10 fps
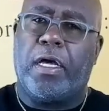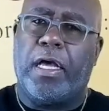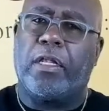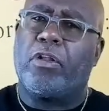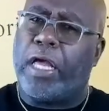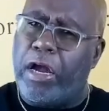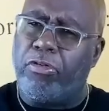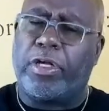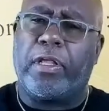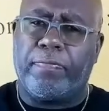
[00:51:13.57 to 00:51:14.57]
and a little
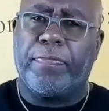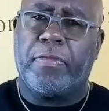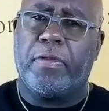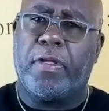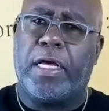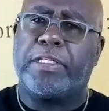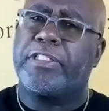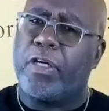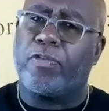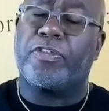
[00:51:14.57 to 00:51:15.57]
arrogant and
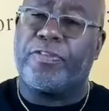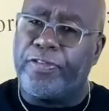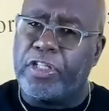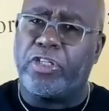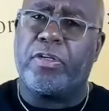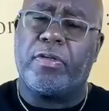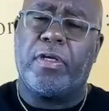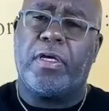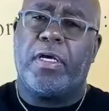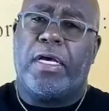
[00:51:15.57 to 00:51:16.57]
self sufficient
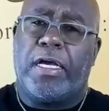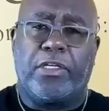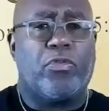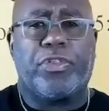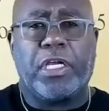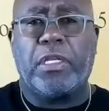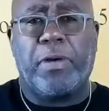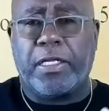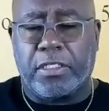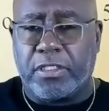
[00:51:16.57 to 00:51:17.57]
and don't think
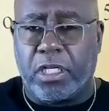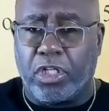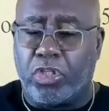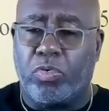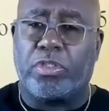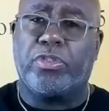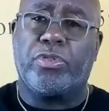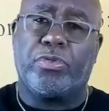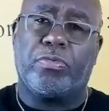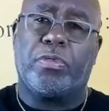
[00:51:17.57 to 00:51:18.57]
anybody can tell you what to
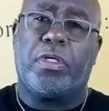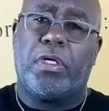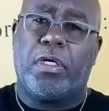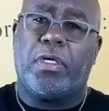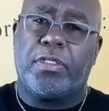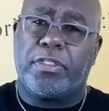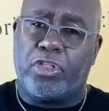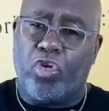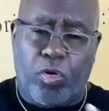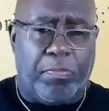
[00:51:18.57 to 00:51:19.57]
do. So
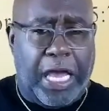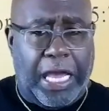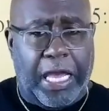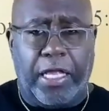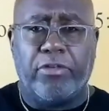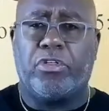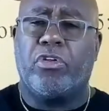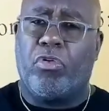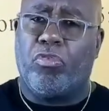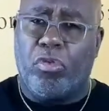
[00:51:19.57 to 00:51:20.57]
you're a man, you
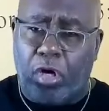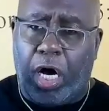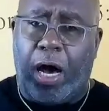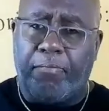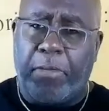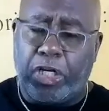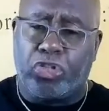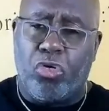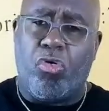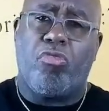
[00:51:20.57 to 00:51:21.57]
know, I'm
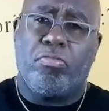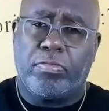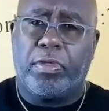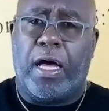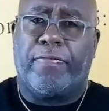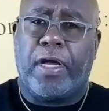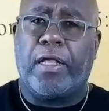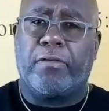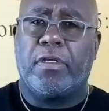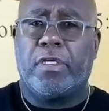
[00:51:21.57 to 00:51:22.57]
macho, I've
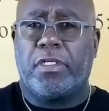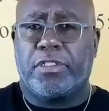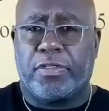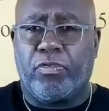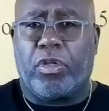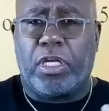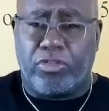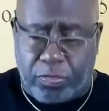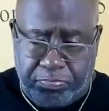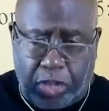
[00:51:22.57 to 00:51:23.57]
got several
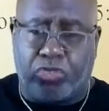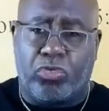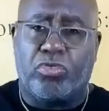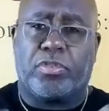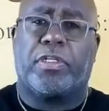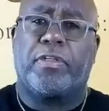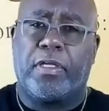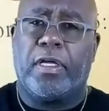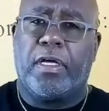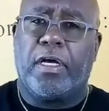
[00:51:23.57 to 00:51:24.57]
layers of muscles, and
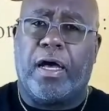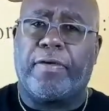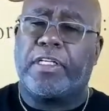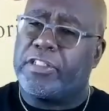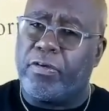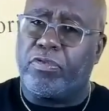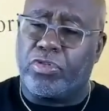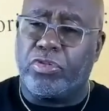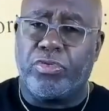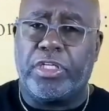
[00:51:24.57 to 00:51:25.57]
I've got several
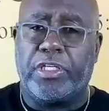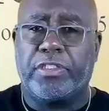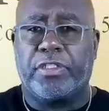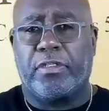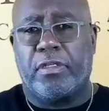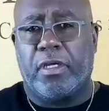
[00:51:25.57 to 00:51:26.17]
degrees, and